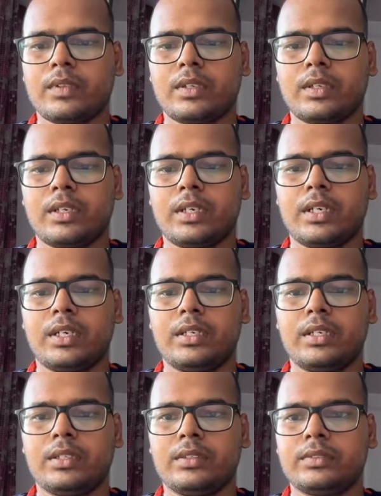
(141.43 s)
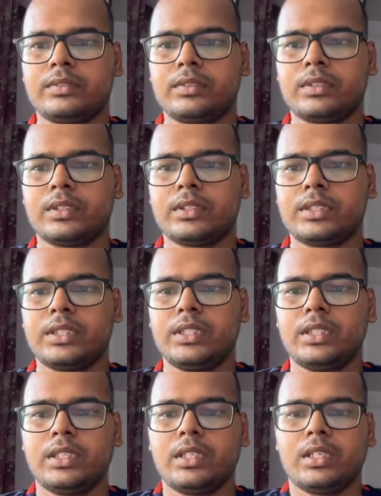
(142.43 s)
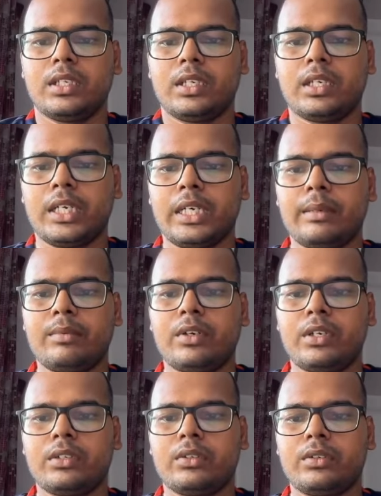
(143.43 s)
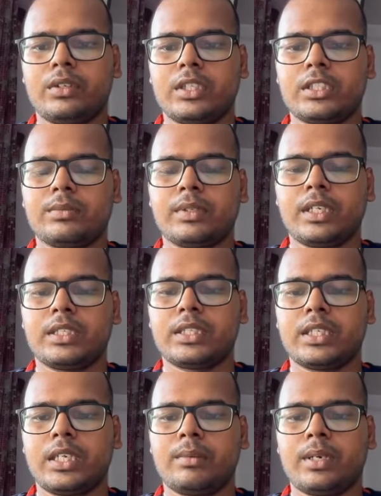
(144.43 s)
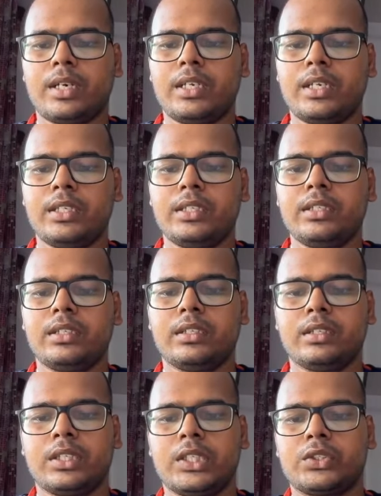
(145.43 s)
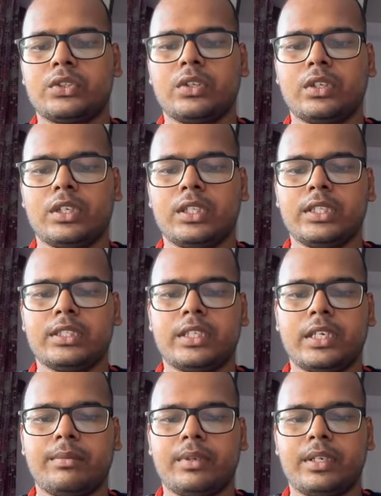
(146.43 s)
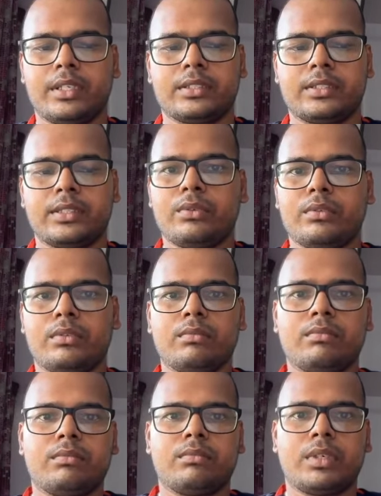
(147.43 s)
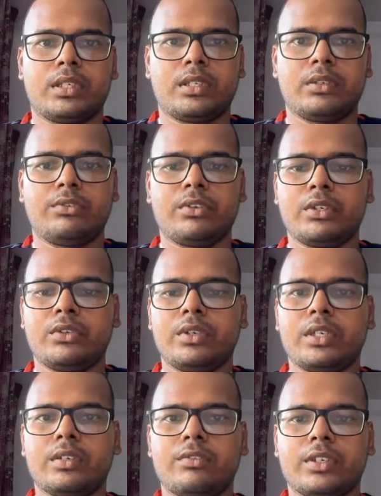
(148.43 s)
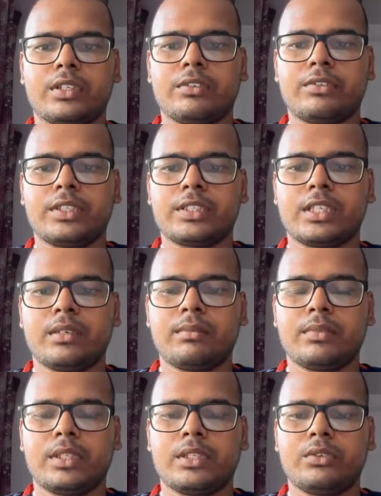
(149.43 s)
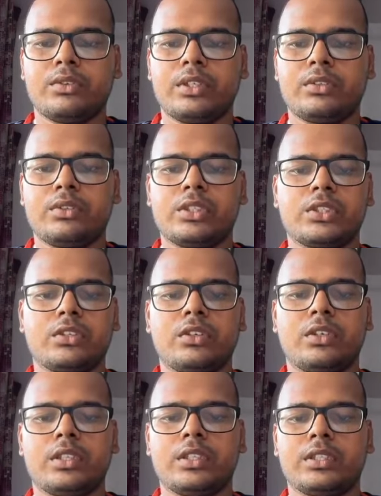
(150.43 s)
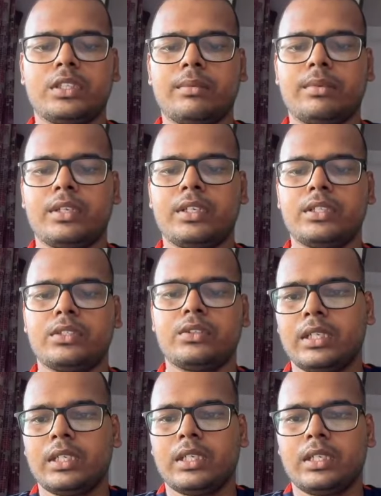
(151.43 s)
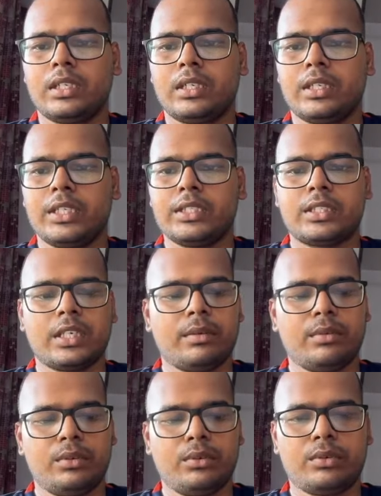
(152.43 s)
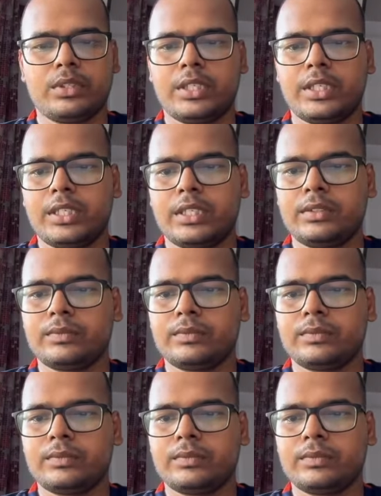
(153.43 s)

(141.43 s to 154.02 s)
and see, I have got no errors because I have already installed all these libraries. But if you are doing it for the first time, then you need to install all these libraries. Next, I will load the data,